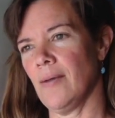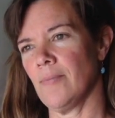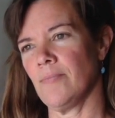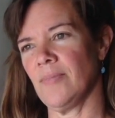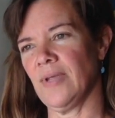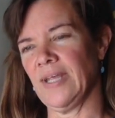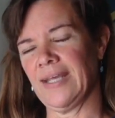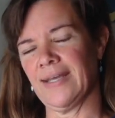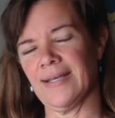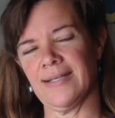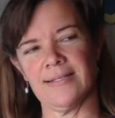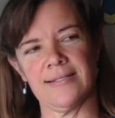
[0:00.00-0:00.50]

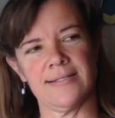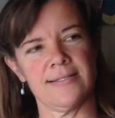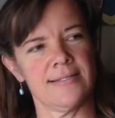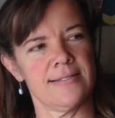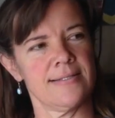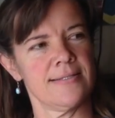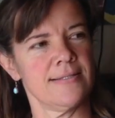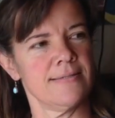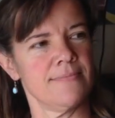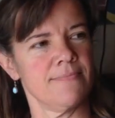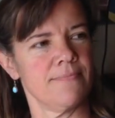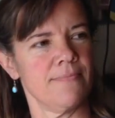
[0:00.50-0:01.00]

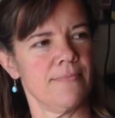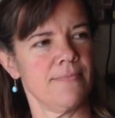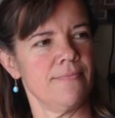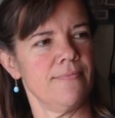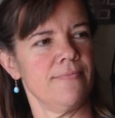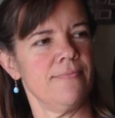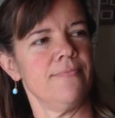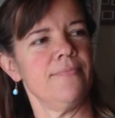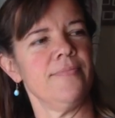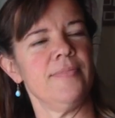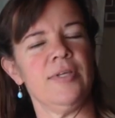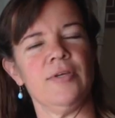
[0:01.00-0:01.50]
because
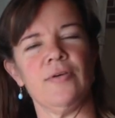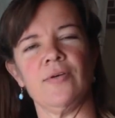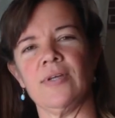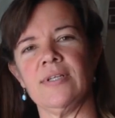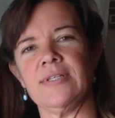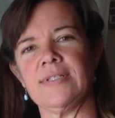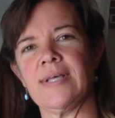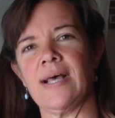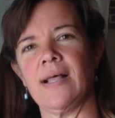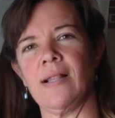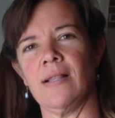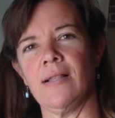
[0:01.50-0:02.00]
you
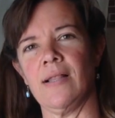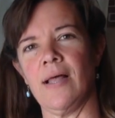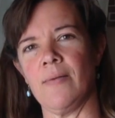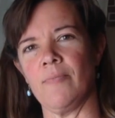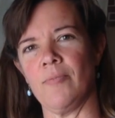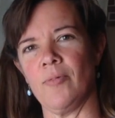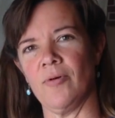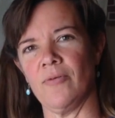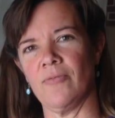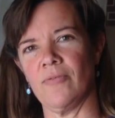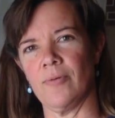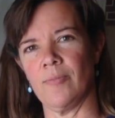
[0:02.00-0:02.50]
can tell a lot
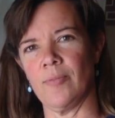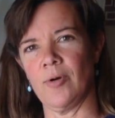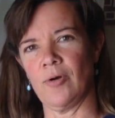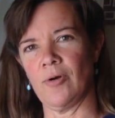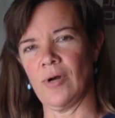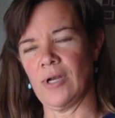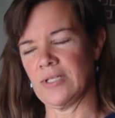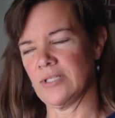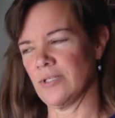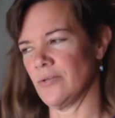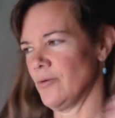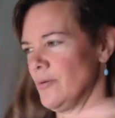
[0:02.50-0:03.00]
more from
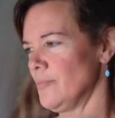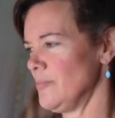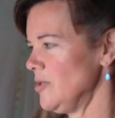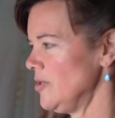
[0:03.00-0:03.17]
across the room.